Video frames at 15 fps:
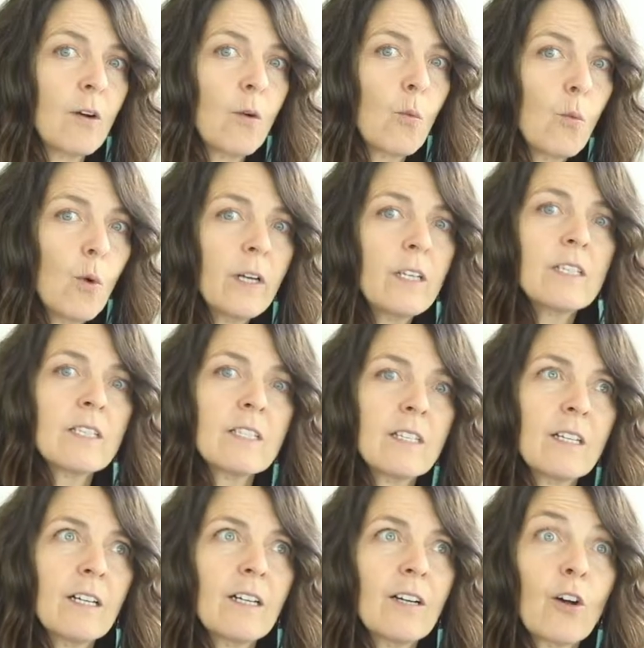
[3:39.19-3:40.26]
What is
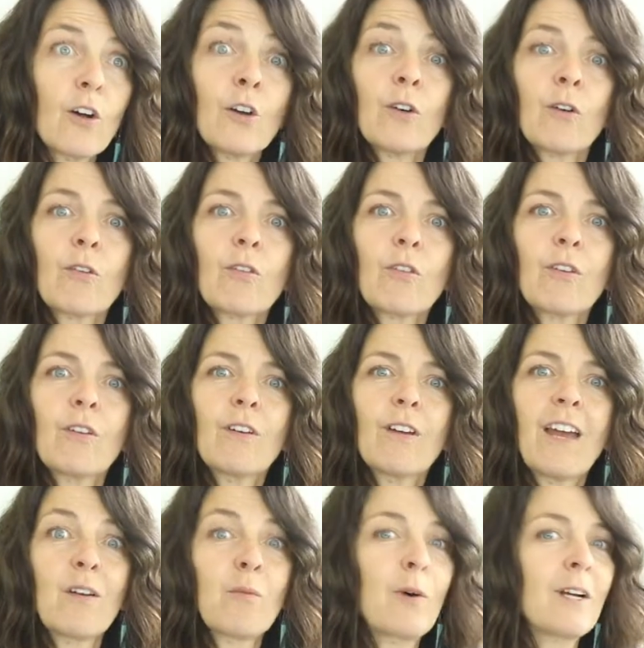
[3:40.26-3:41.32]
the earth
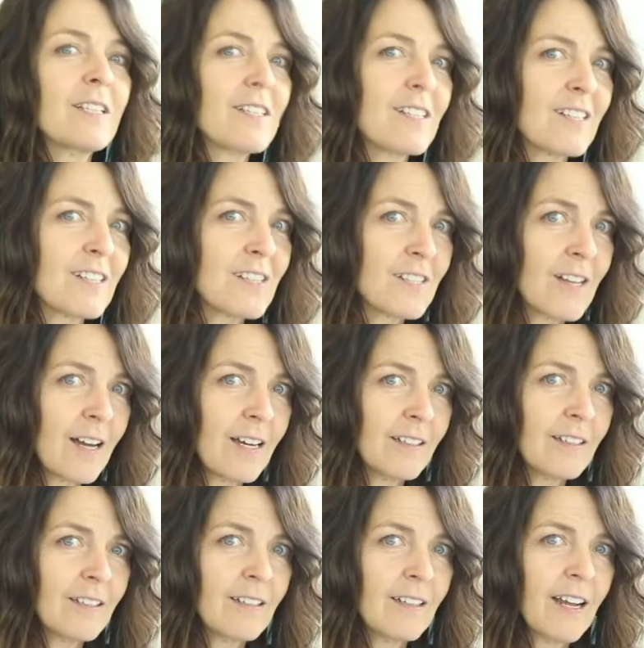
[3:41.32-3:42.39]
and what is the
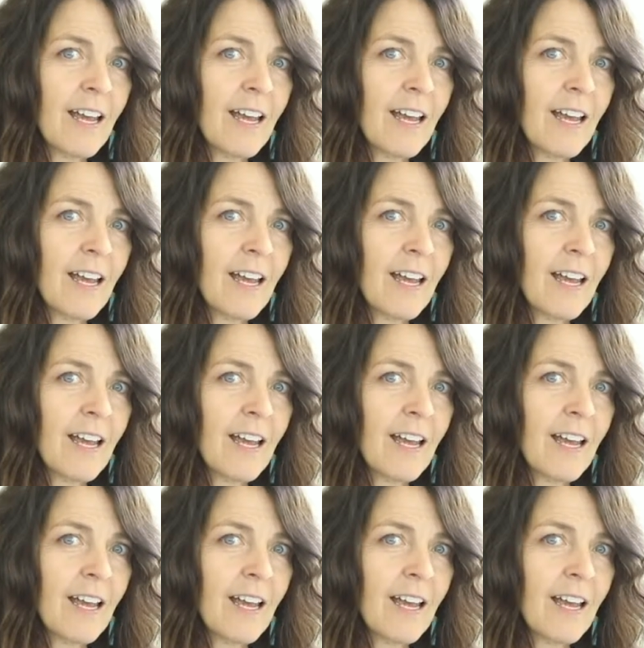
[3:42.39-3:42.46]
sun?